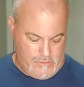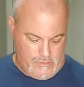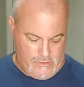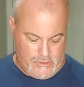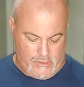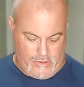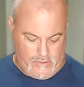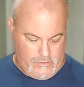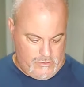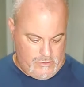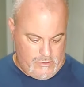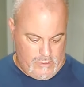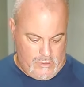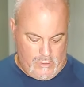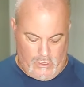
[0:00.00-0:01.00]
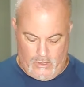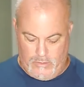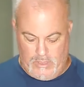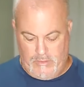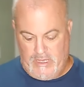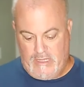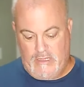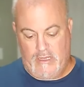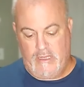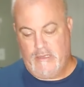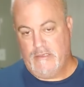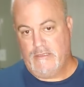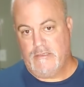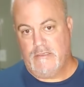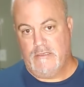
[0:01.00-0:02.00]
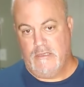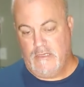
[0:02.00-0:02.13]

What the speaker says: So all my main line is